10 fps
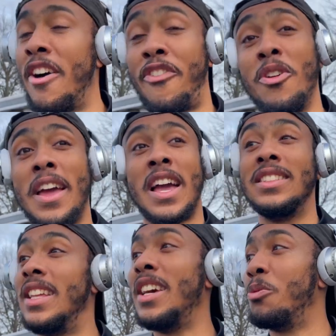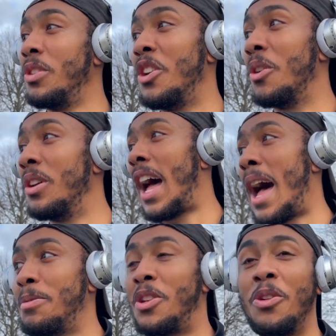I feel like I did, you know,
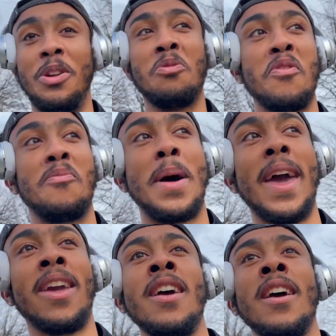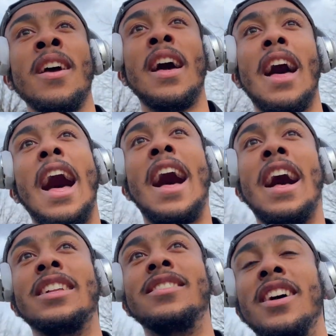absolutely with a bang.
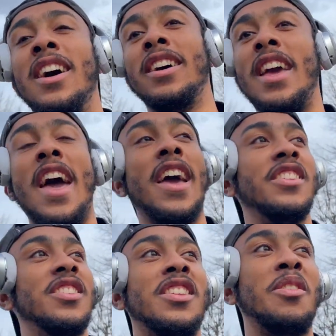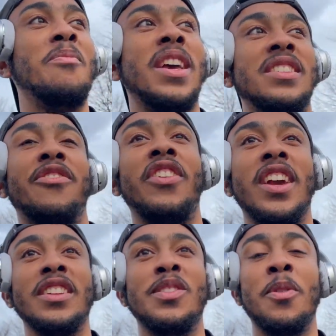And yeah, it's just an amazing
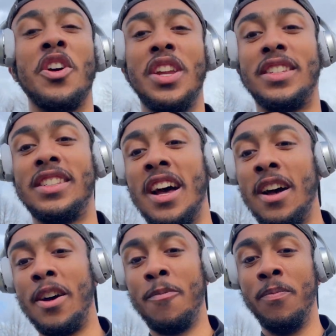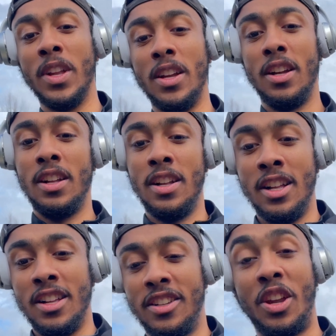feeling, to be honest.
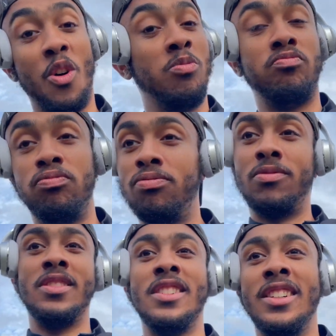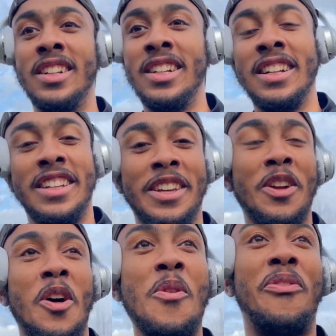So, you
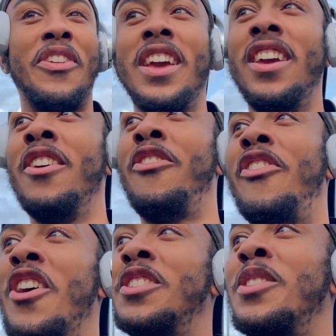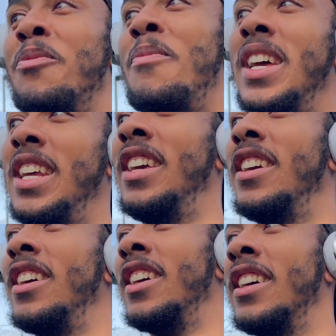know, hopefully first of many.
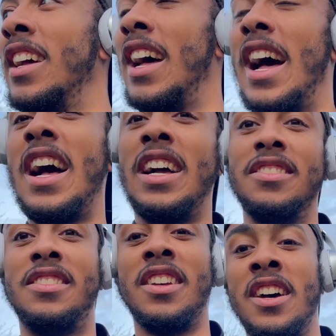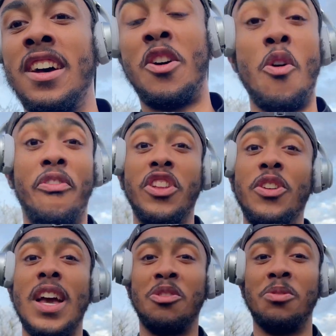And hopefully you
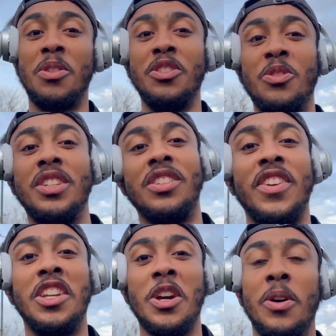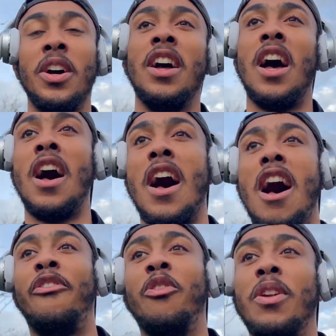guys also enjoyed this video.
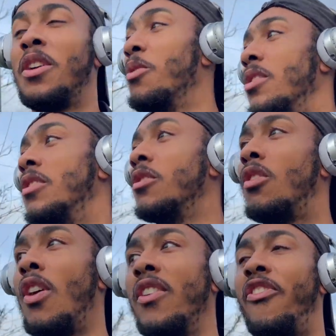I feel like it was great